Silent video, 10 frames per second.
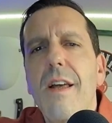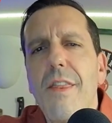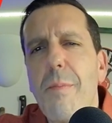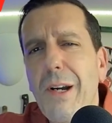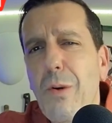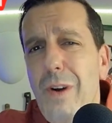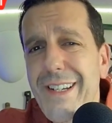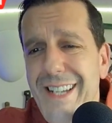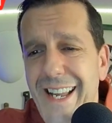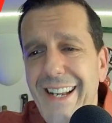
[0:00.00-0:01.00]
The Buck
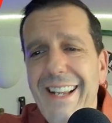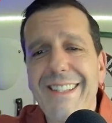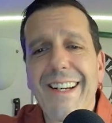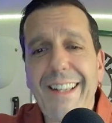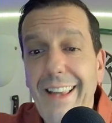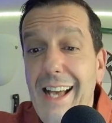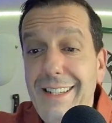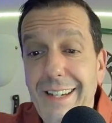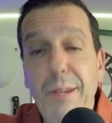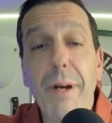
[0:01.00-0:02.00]
110 is a
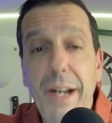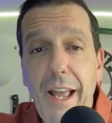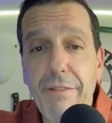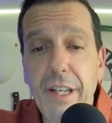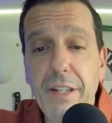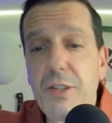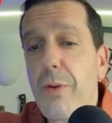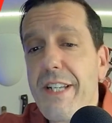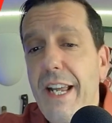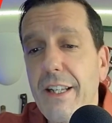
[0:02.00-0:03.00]
classic but heavy, so
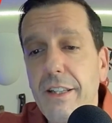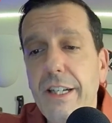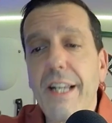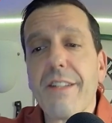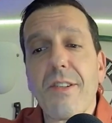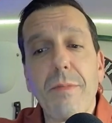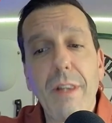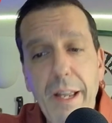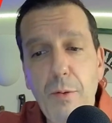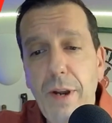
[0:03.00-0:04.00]
we take a look at some
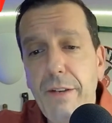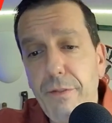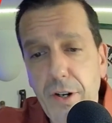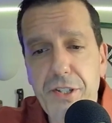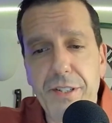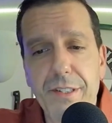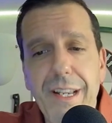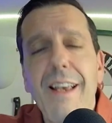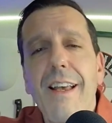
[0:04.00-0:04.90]
lightweight versions.